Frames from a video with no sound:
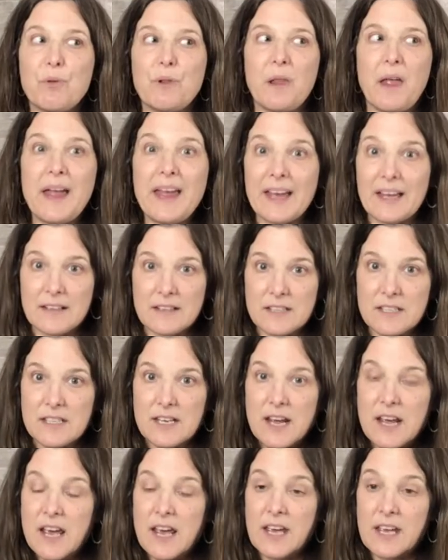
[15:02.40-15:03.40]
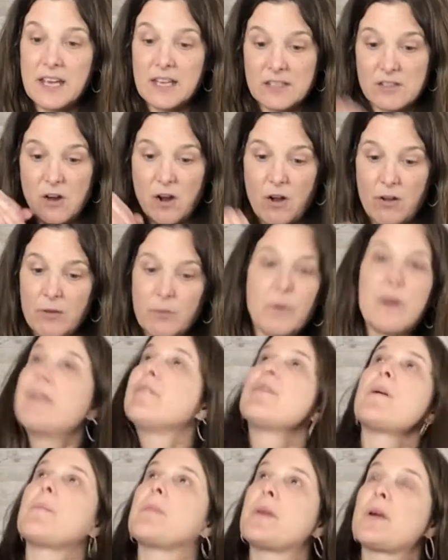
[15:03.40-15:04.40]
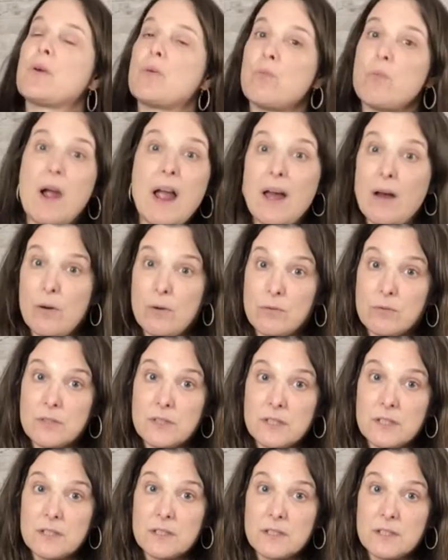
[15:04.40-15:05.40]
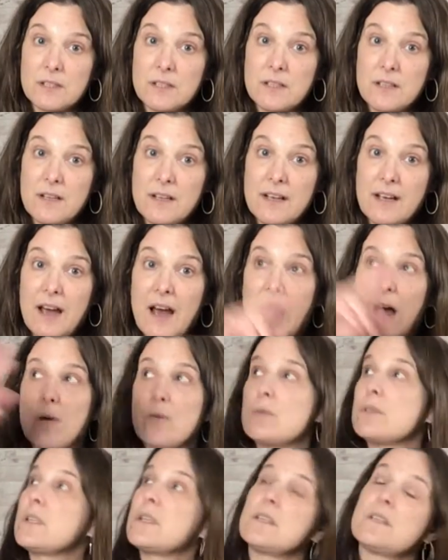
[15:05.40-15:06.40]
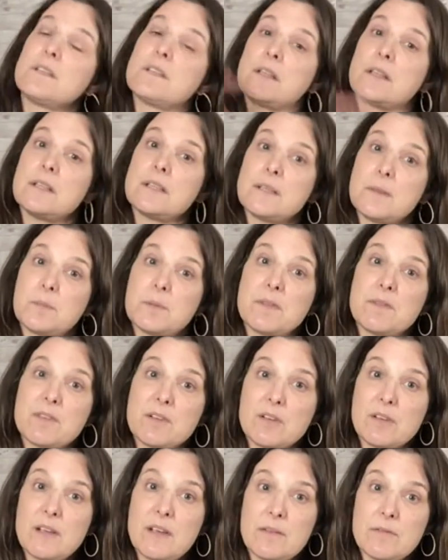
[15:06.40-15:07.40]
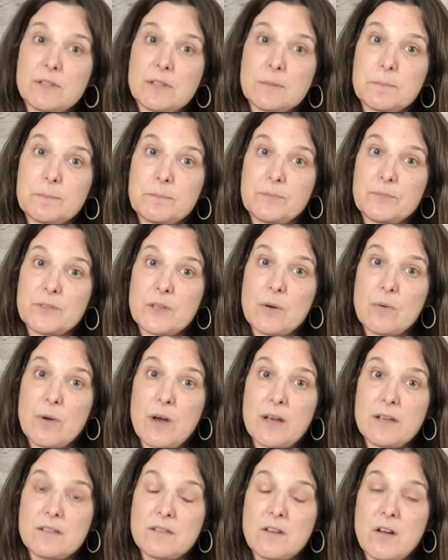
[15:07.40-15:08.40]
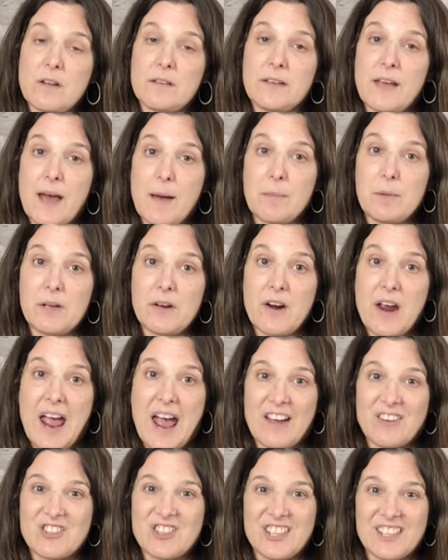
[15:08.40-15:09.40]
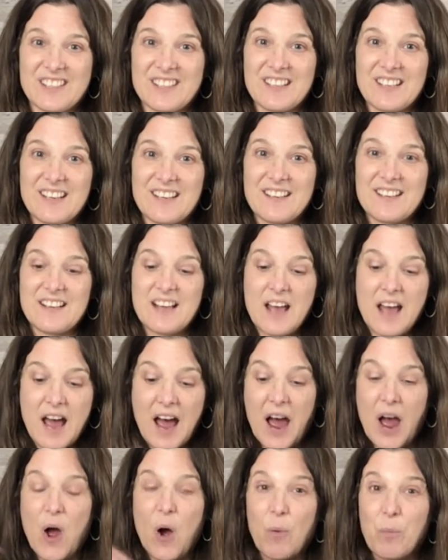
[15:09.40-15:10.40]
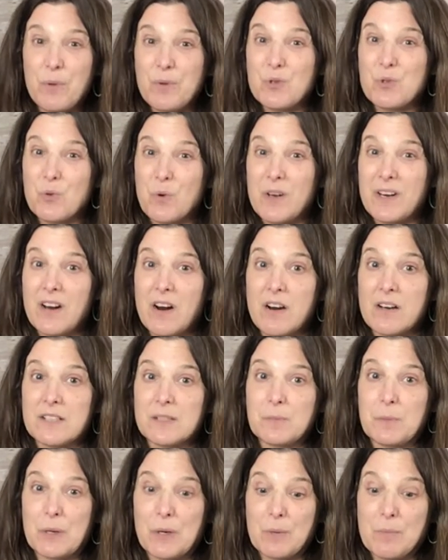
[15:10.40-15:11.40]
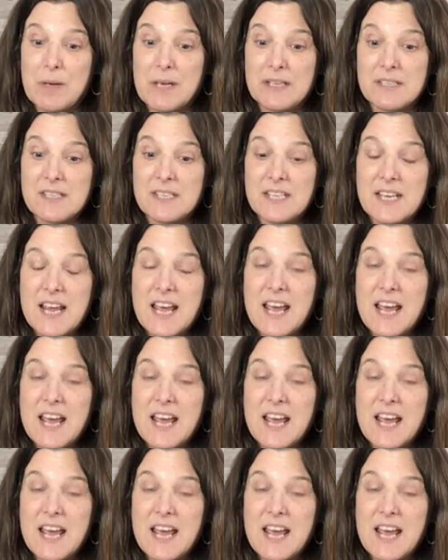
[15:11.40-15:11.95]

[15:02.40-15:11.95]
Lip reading: plants and gets all the way from the ground out to the tips of their leaves. Okay, it's called capillary action. I hope you enjoyed our experiment.